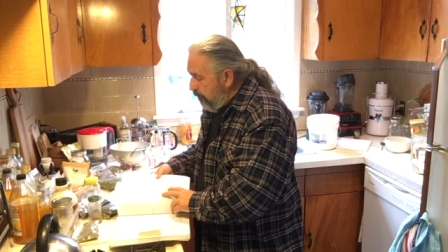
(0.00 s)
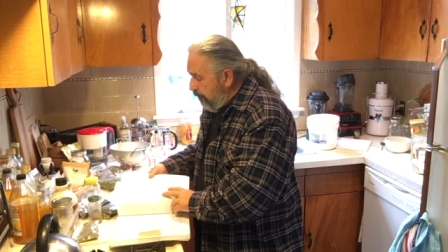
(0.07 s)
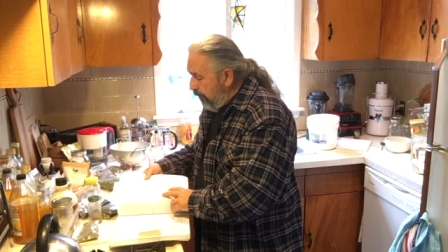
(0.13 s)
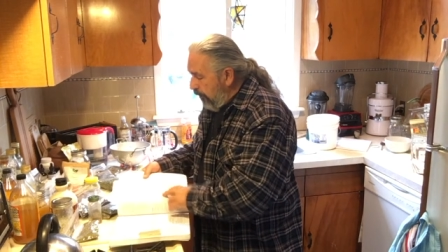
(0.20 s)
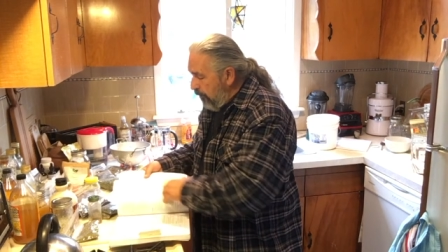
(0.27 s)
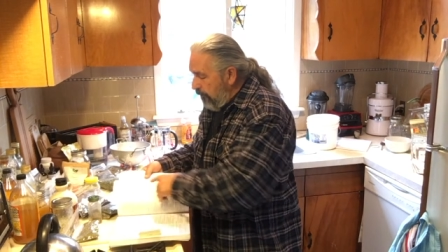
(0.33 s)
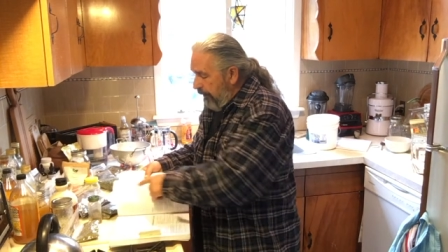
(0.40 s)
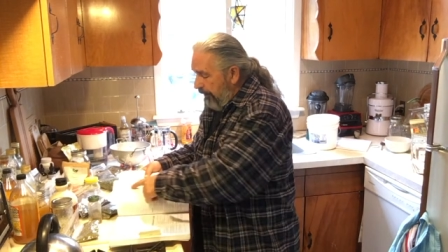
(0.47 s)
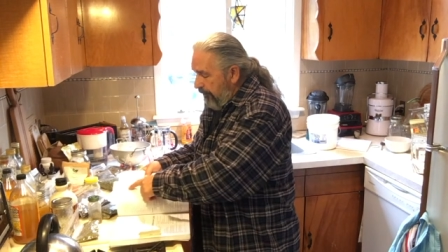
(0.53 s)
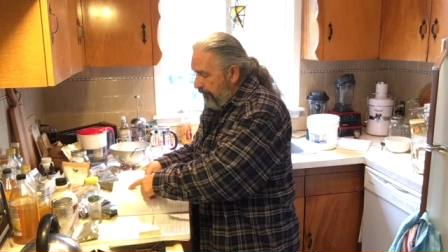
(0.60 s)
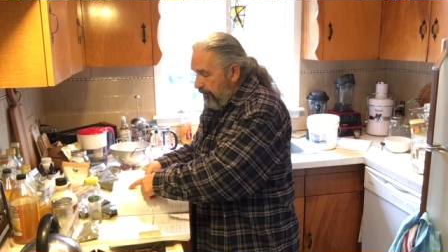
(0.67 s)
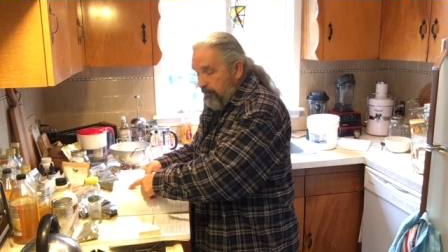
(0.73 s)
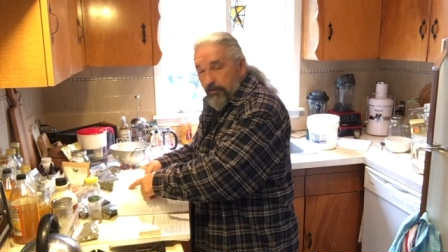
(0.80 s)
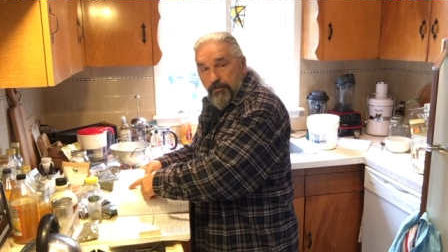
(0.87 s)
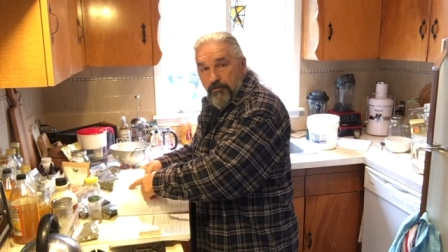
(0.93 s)

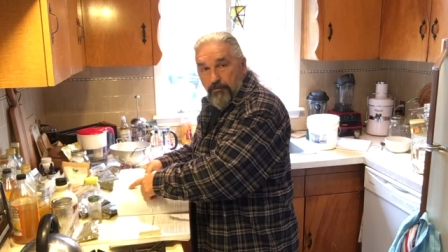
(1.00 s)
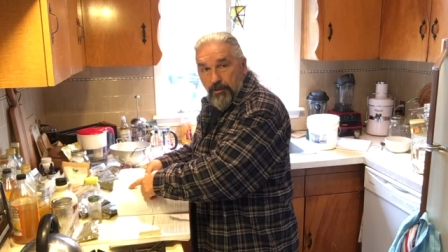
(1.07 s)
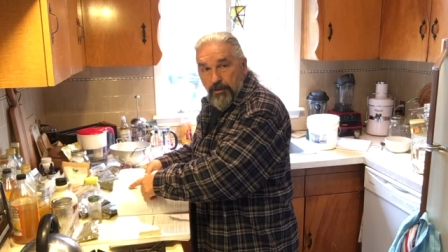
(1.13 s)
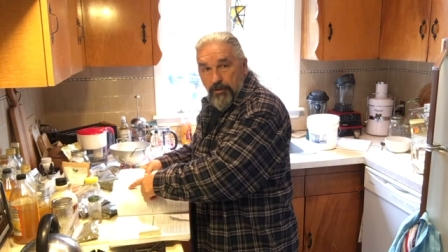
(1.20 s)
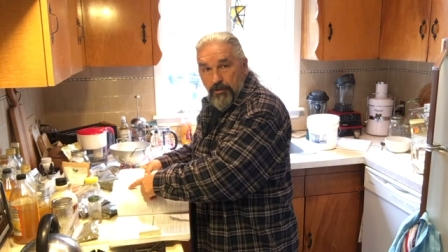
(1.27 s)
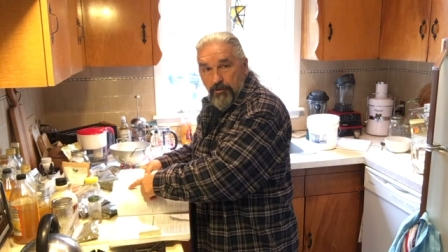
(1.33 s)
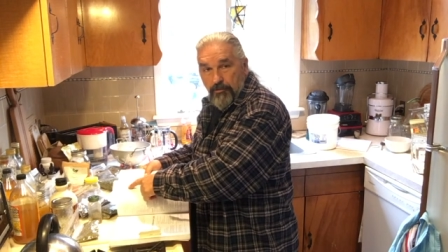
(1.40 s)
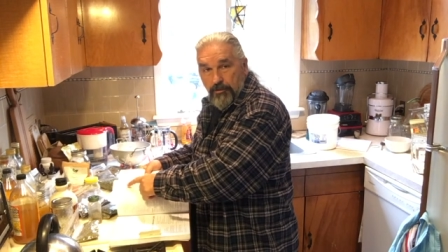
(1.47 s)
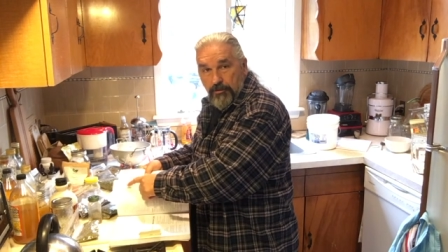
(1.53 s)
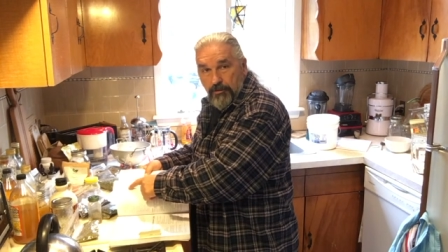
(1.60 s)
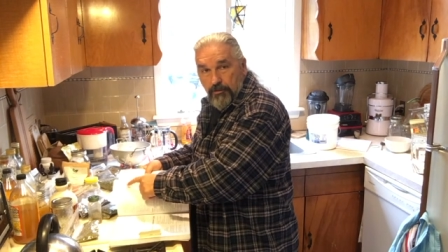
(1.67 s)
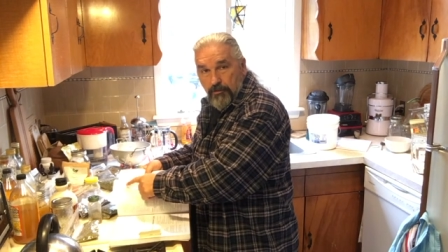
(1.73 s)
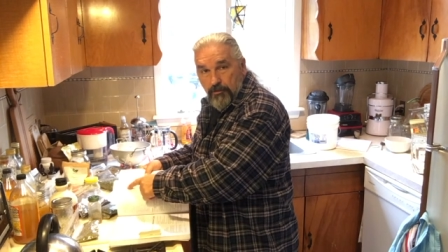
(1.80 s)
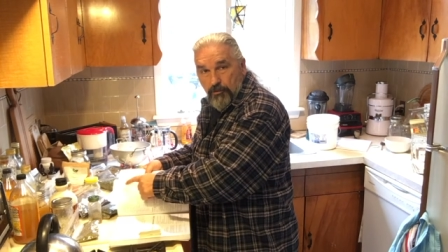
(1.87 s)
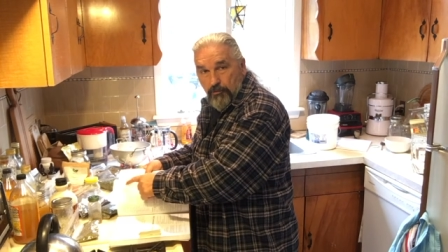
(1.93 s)
bilberry right here is a
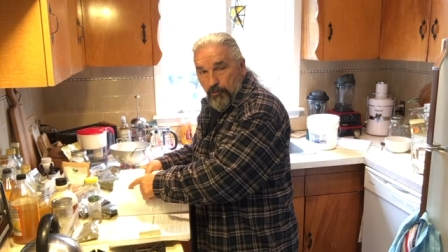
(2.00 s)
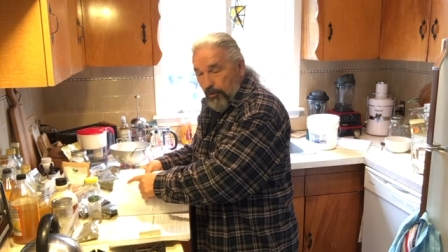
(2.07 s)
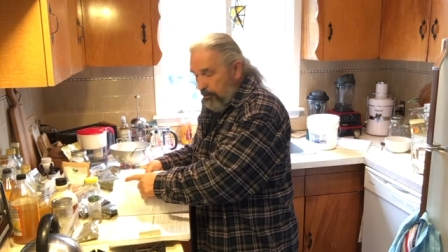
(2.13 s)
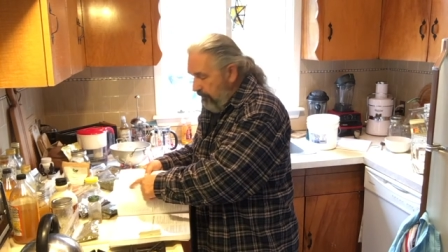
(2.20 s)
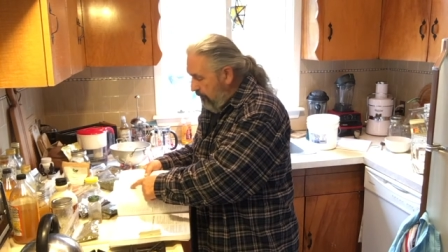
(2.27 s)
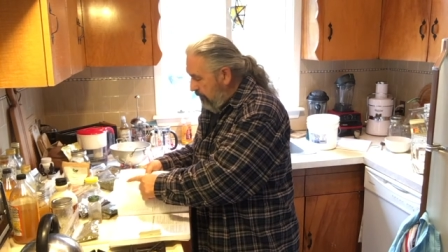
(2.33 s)
good one.